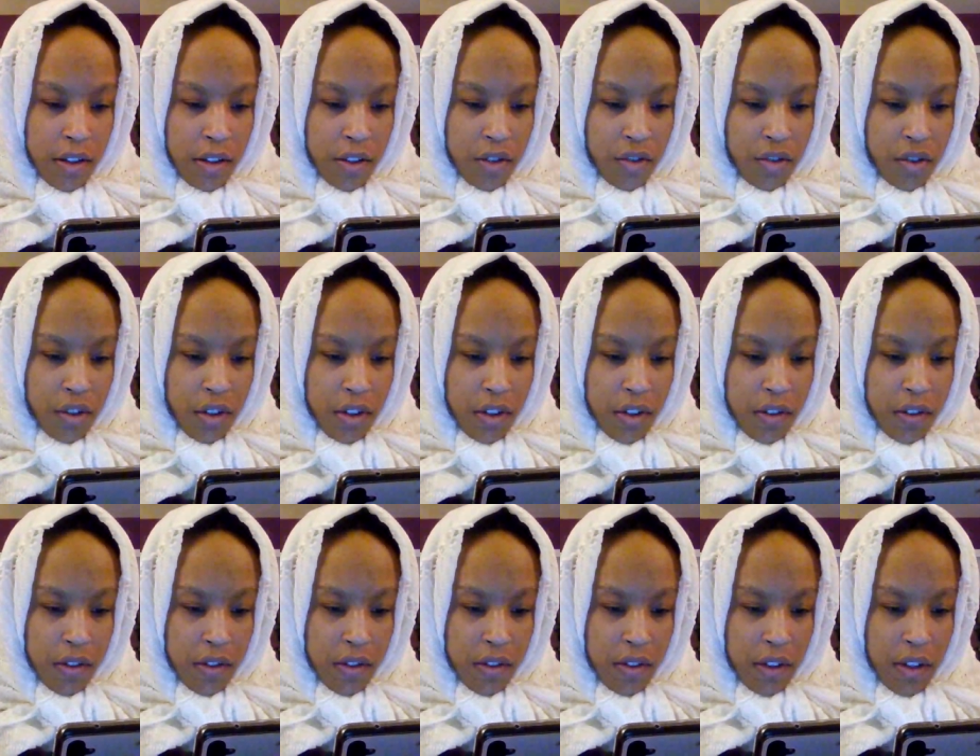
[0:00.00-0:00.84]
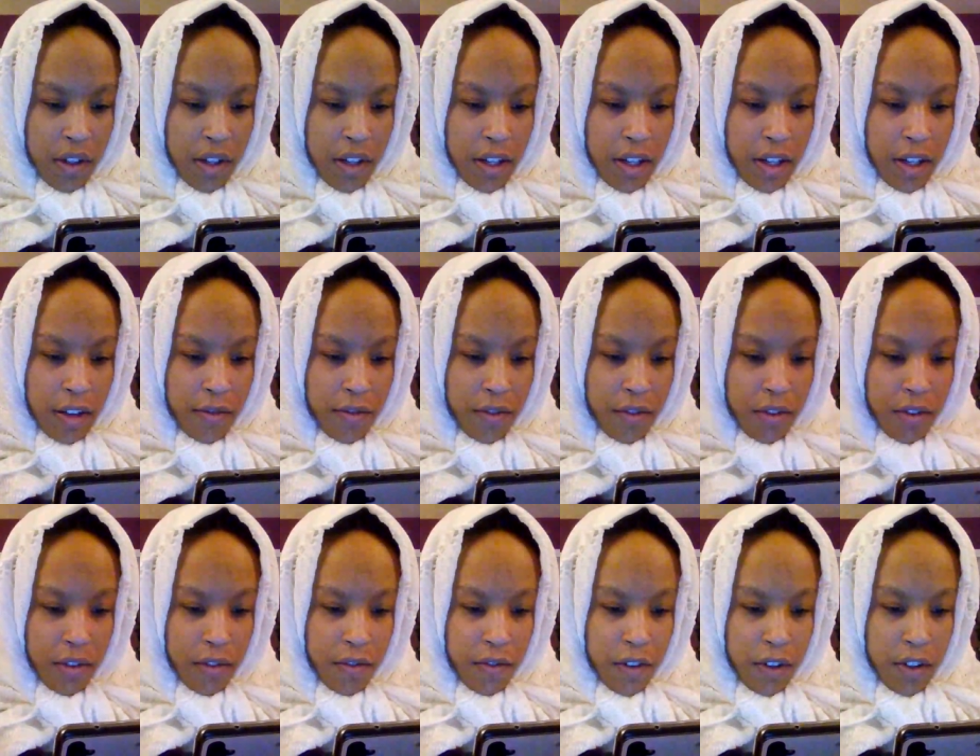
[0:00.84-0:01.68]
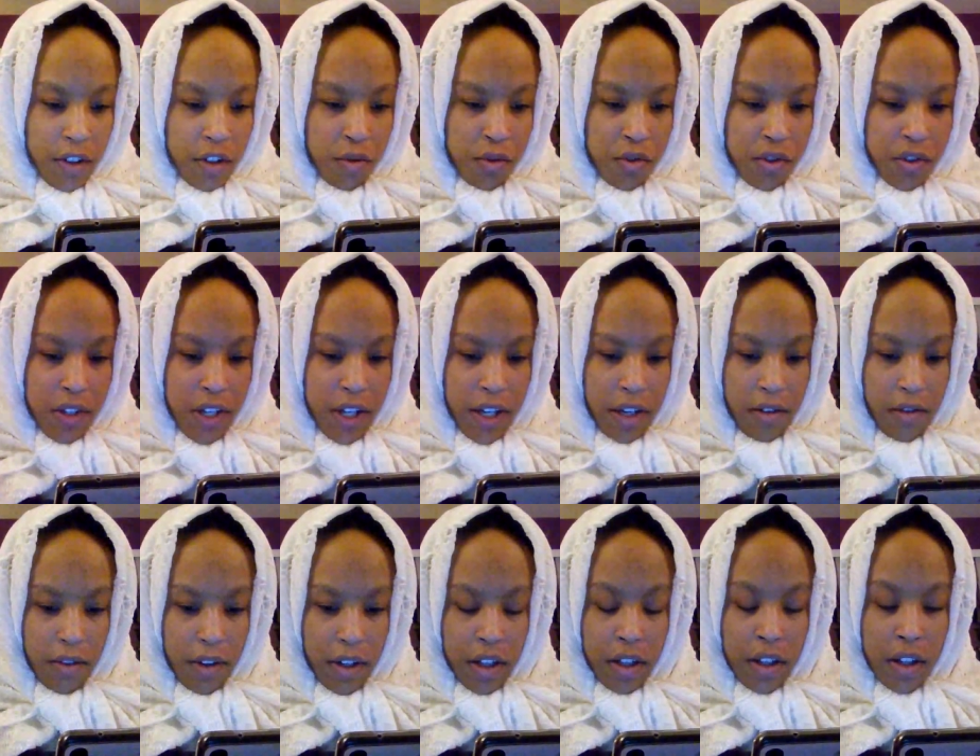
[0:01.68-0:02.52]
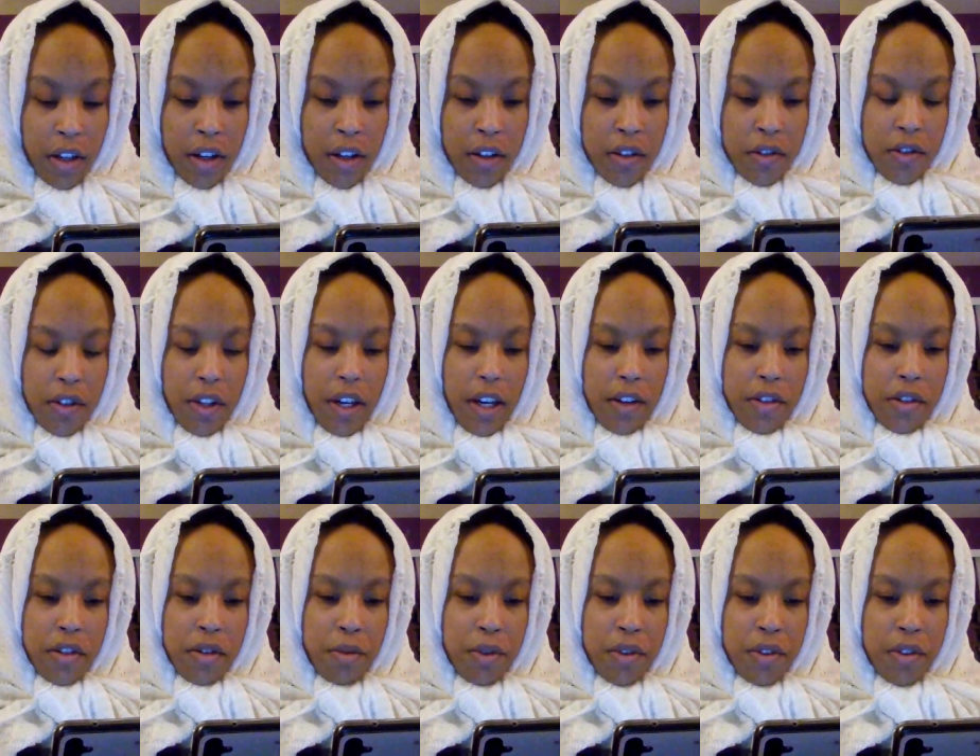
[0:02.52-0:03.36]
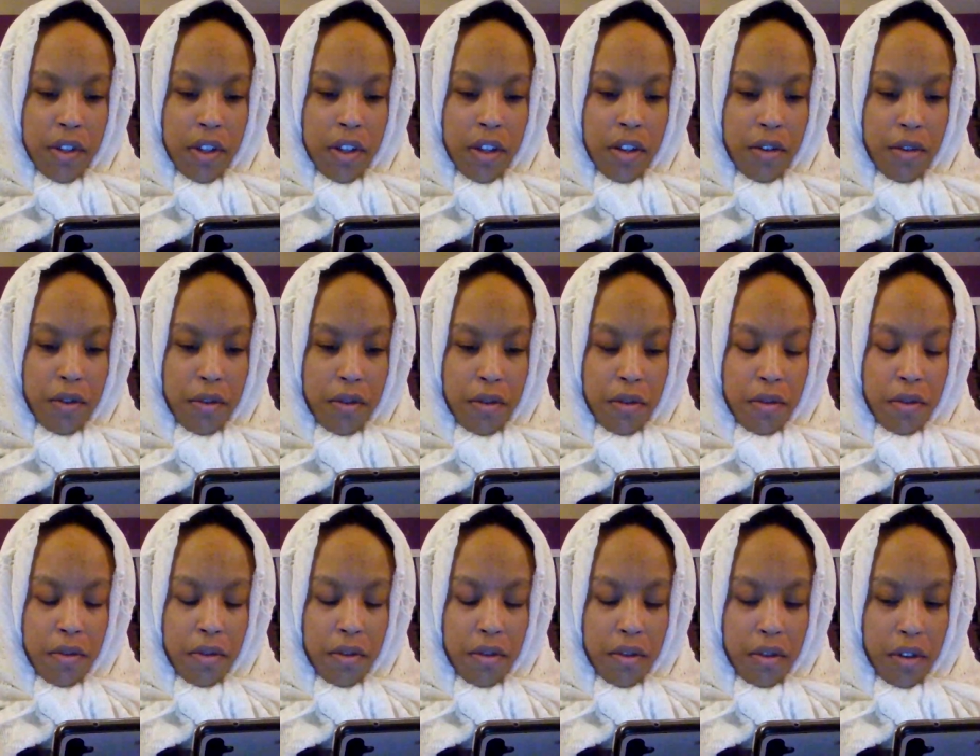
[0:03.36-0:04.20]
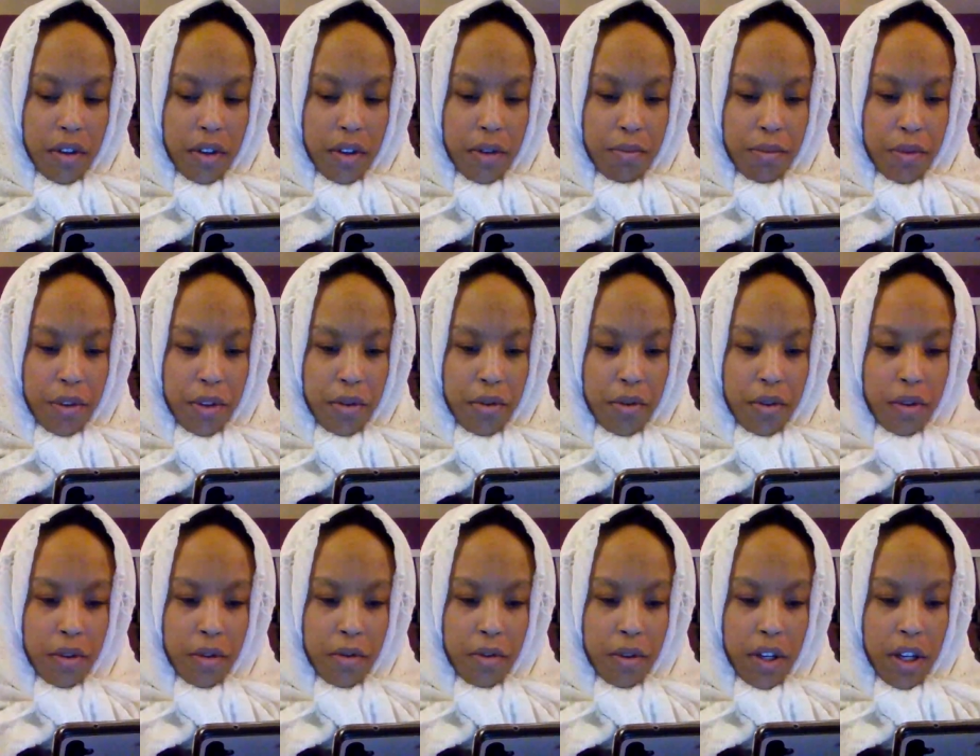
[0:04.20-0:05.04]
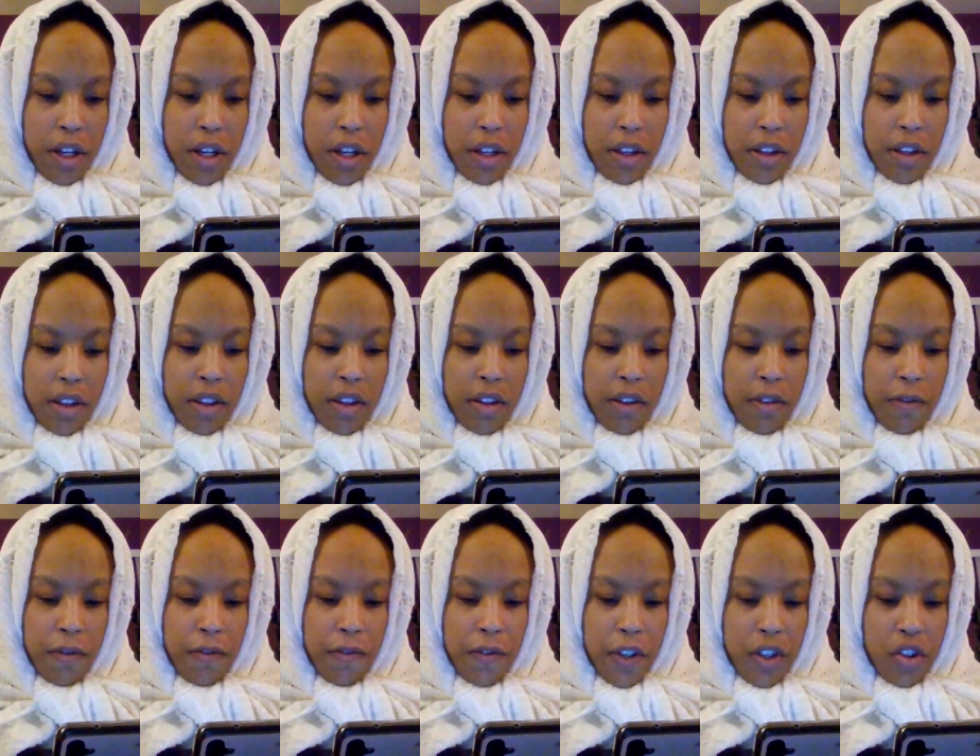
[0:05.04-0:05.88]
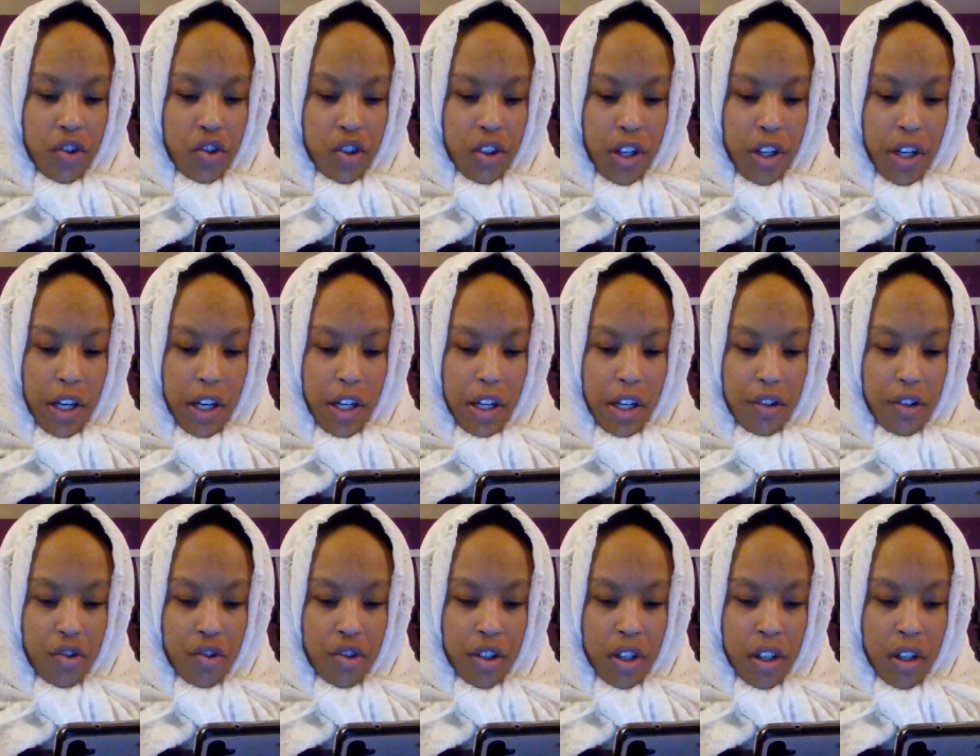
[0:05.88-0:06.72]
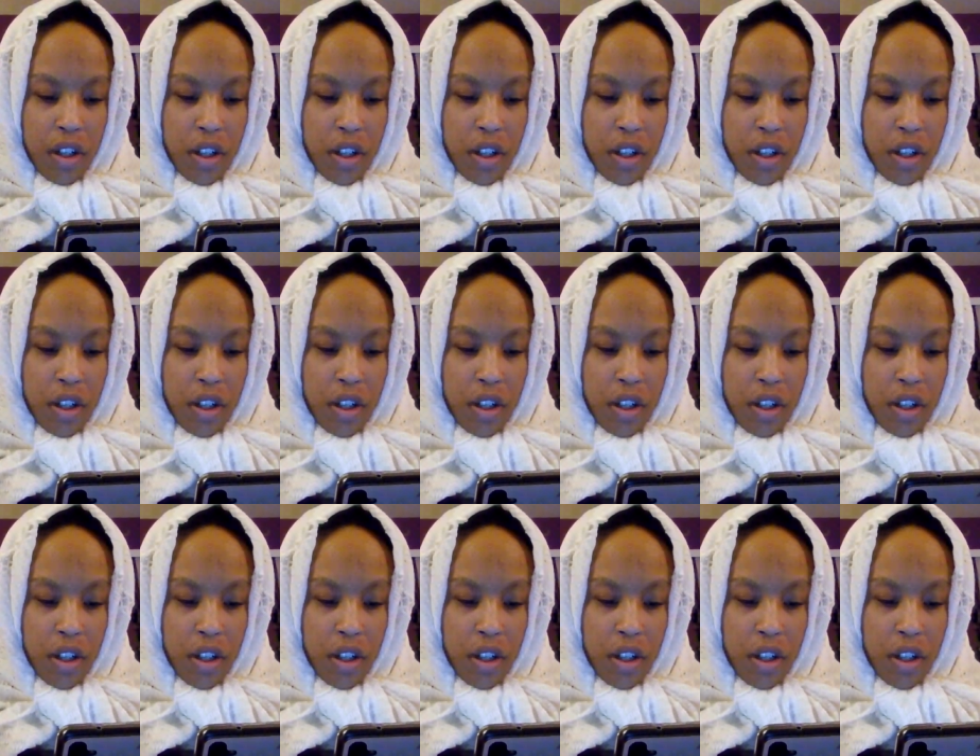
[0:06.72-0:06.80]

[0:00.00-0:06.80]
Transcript: just after the village was attacked, right? So yeah, so we see you um Yuru in the fish cage.